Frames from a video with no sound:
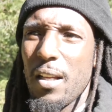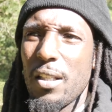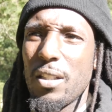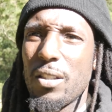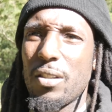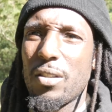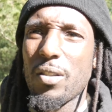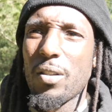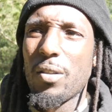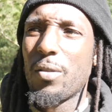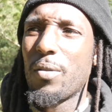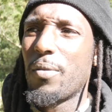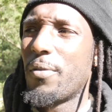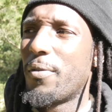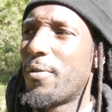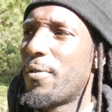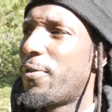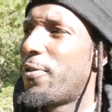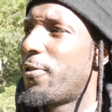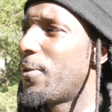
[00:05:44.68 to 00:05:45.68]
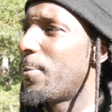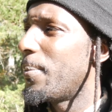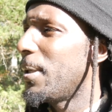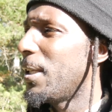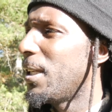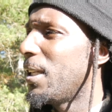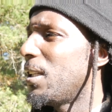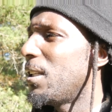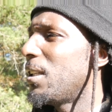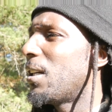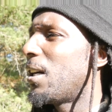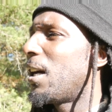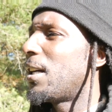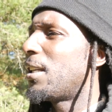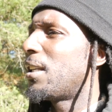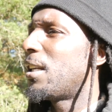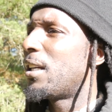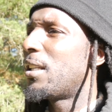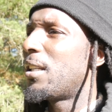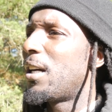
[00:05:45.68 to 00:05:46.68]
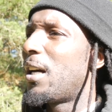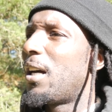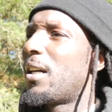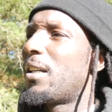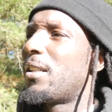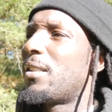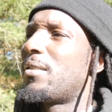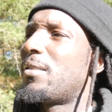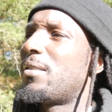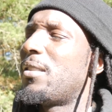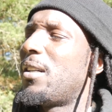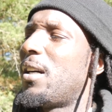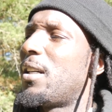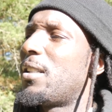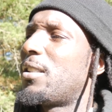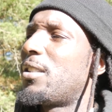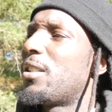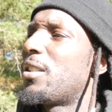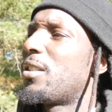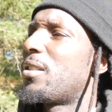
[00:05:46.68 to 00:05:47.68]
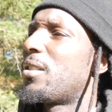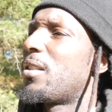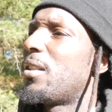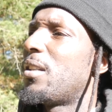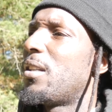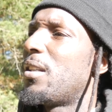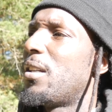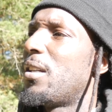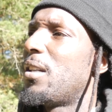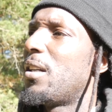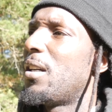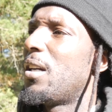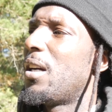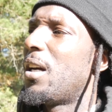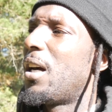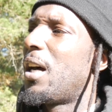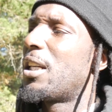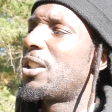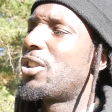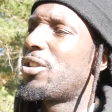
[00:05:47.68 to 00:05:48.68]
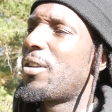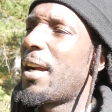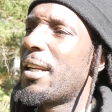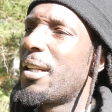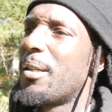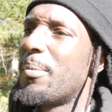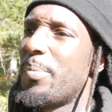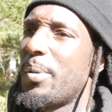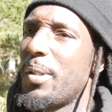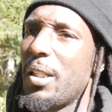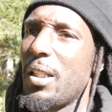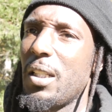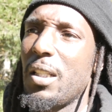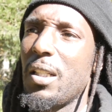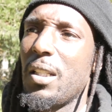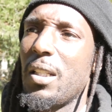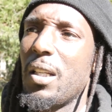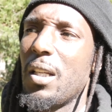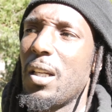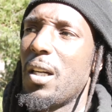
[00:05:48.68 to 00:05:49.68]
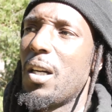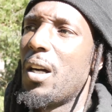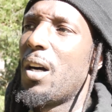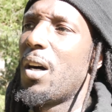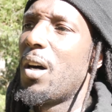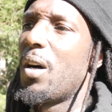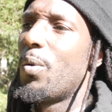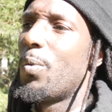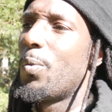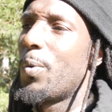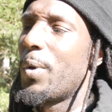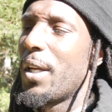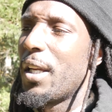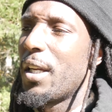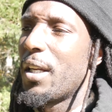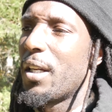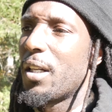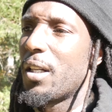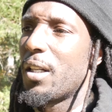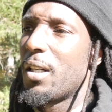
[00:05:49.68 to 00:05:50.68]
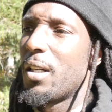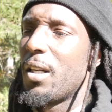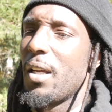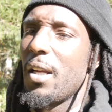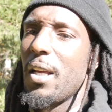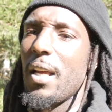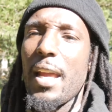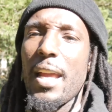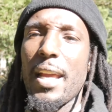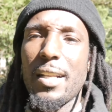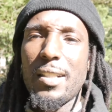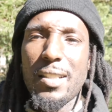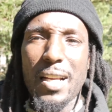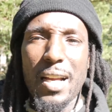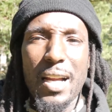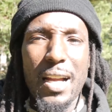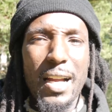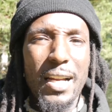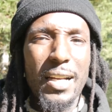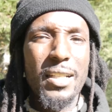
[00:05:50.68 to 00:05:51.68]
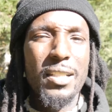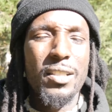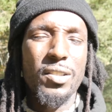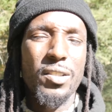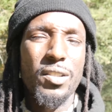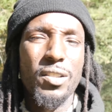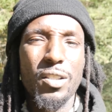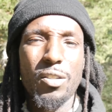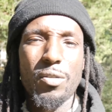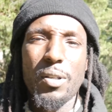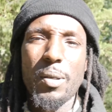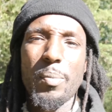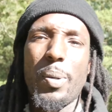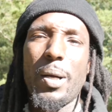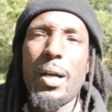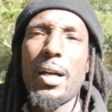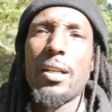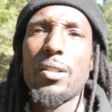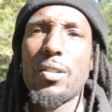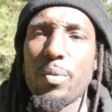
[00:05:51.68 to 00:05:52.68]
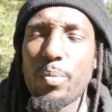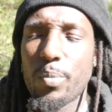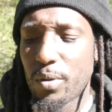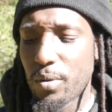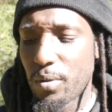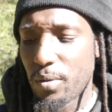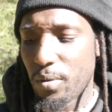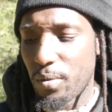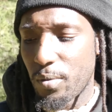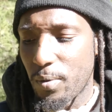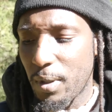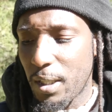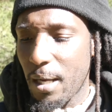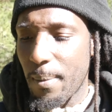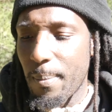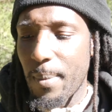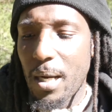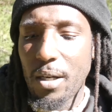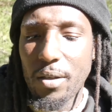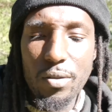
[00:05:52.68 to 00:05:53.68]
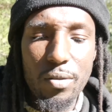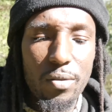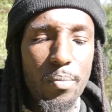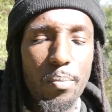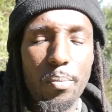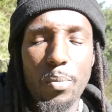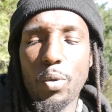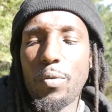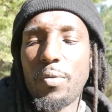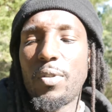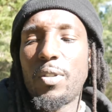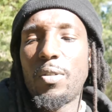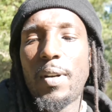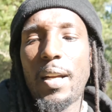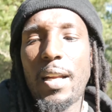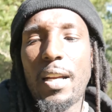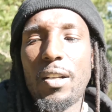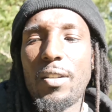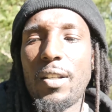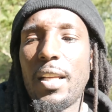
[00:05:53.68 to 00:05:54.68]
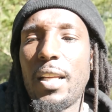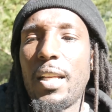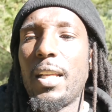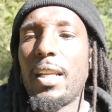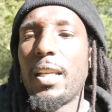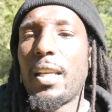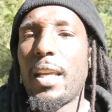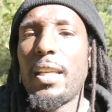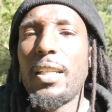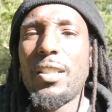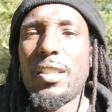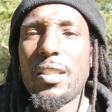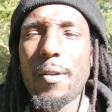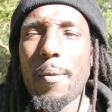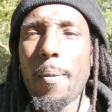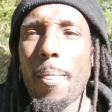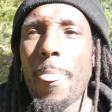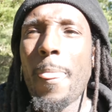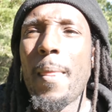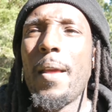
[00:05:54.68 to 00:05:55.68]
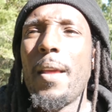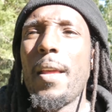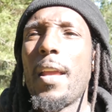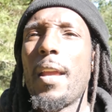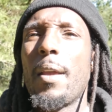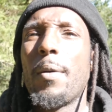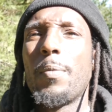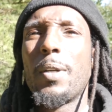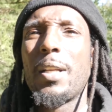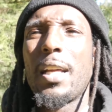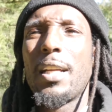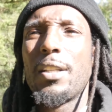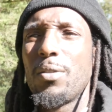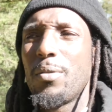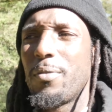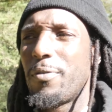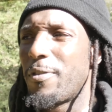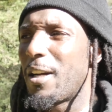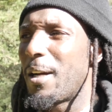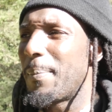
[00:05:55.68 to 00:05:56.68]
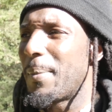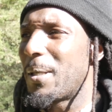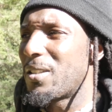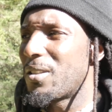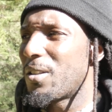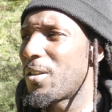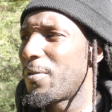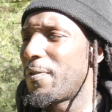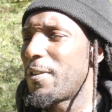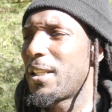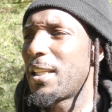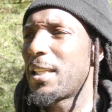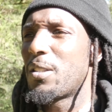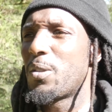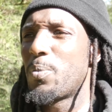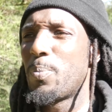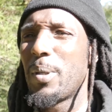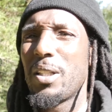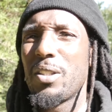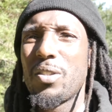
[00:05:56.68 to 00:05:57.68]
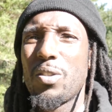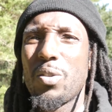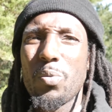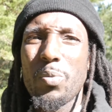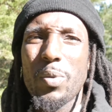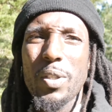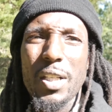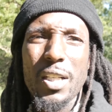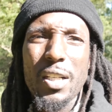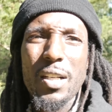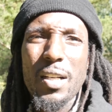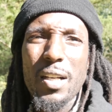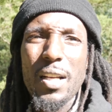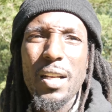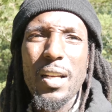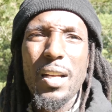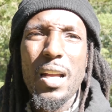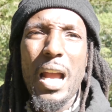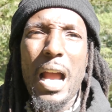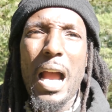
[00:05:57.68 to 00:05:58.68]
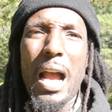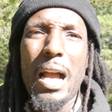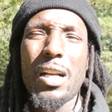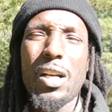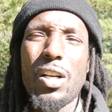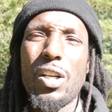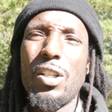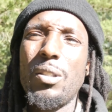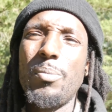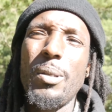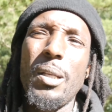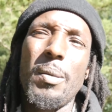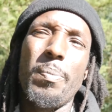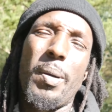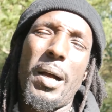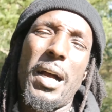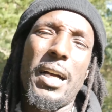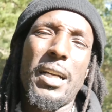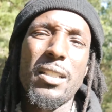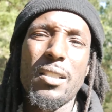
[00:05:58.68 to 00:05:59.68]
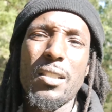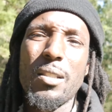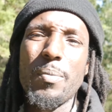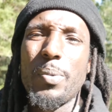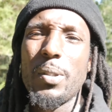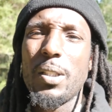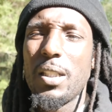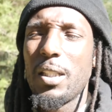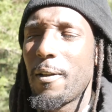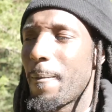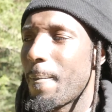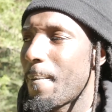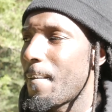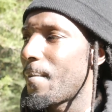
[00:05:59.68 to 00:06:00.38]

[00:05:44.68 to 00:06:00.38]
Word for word: So for me, I, I, I, I just, I try to be aware at the highest degree possible when I'm out moving around and engaging. And when I do find myself in that space to where I could be possibly